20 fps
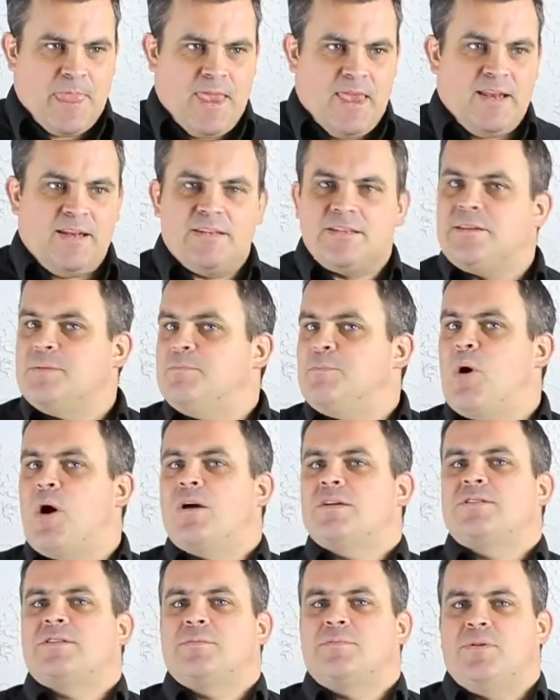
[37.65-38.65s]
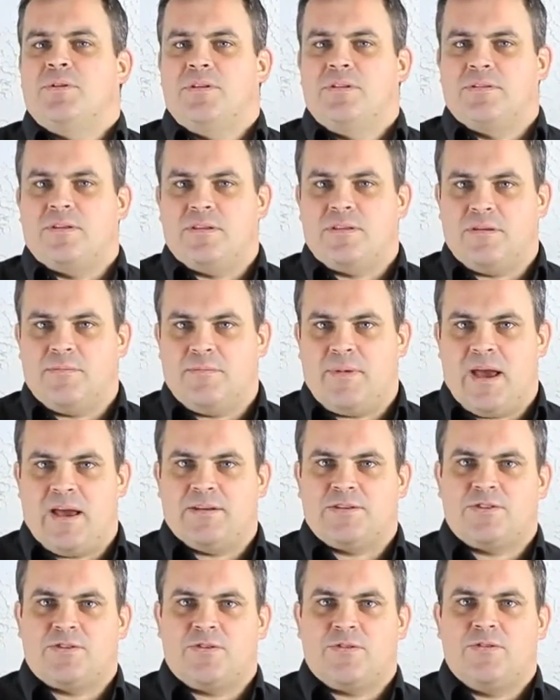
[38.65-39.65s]
it is impossible that the
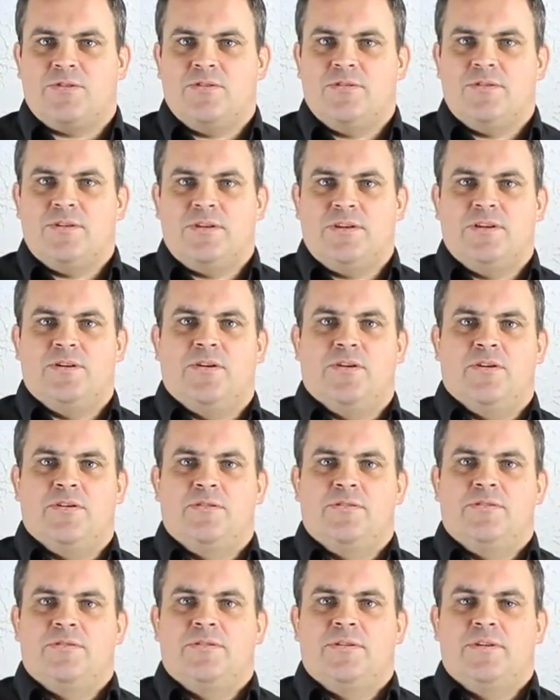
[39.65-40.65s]
Master here